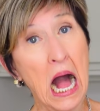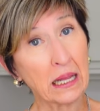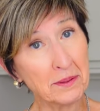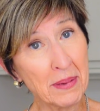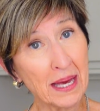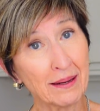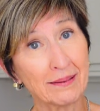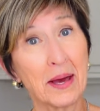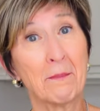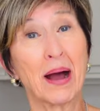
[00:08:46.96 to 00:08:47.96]
I'll admit
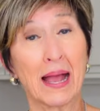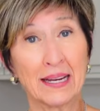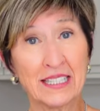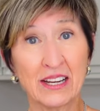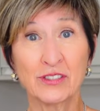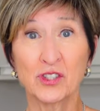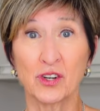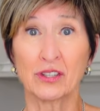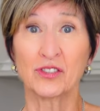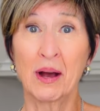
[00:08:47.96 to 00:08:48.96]
that my idea of
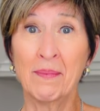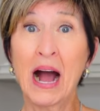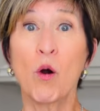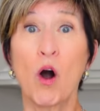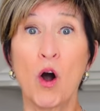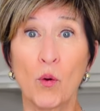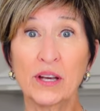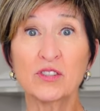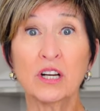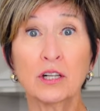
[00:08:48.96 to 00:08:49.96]
dessert somehow
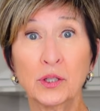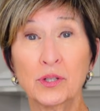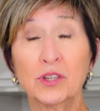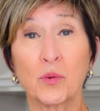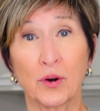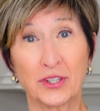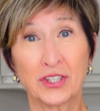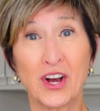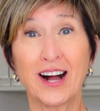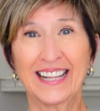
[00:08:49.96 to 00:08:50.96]
always included the word
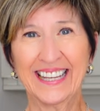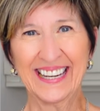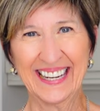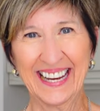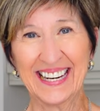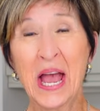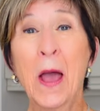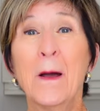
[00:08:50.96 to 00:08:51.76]
chocolate in it.